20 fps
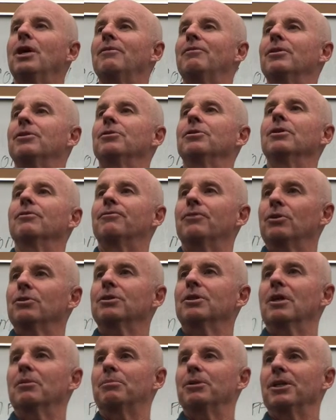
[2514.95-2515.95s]
have it through your phone
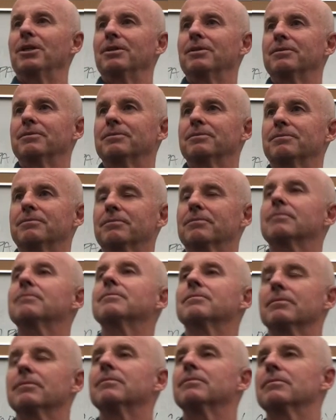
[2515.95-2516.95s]
company. $30, and
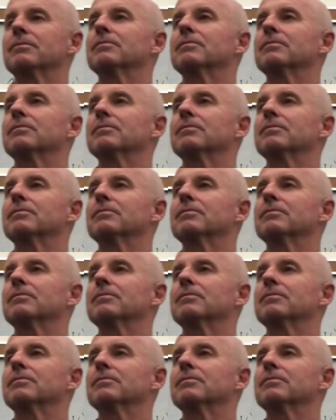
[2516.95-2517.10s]
then